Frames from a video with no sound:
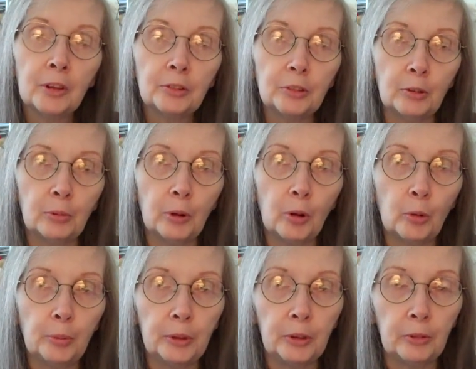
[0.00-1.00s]
So we're
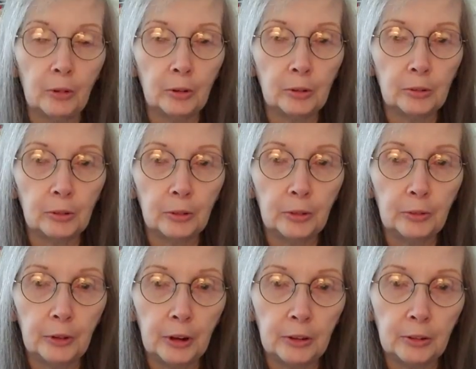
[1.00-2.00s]
hoping they're all going to
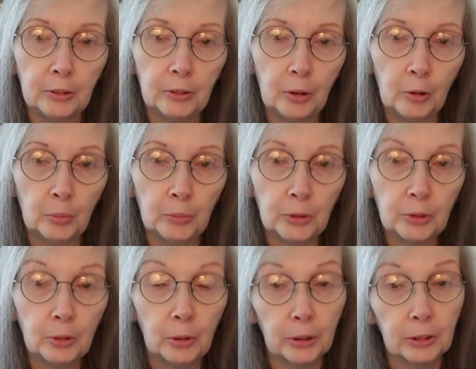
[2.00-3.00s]
find good homes
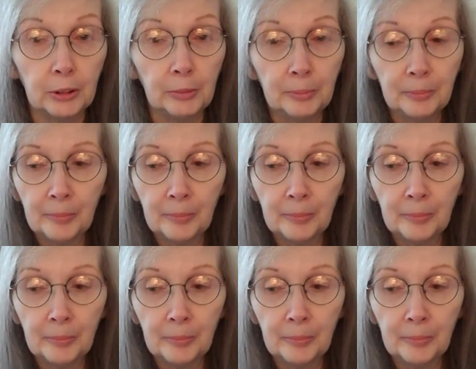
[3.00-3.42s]
quickly.